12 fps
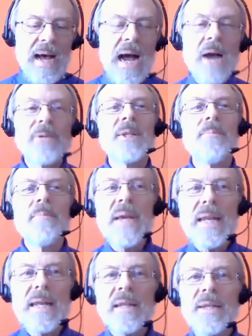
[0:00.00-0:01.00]
I was
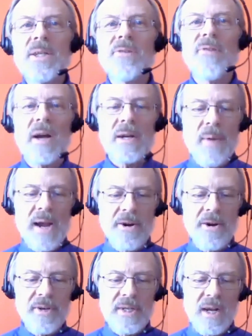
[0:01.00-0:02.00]
immediately struck by
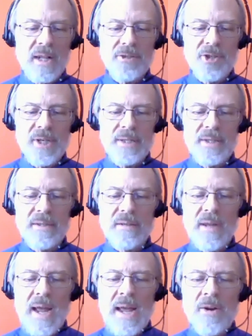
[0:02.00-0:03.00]
her intelligence
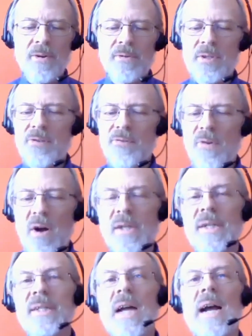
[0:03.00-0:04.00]
and her strong
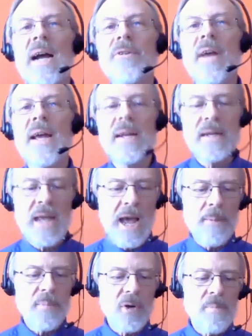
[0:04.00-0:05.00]
desire to end
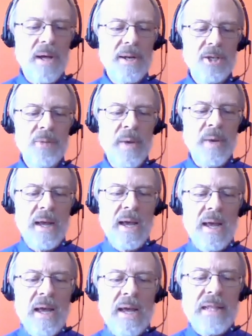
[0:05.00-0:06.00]
capital punishment
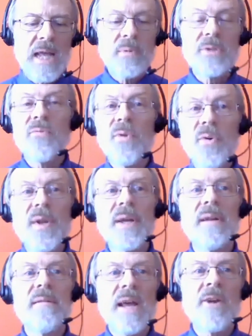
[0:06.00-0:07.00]
that was
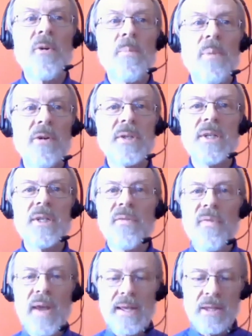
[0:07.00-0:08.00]
rooted in her personal
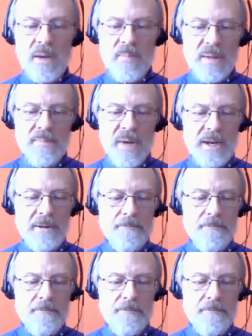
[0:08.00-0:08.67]
faith commitment.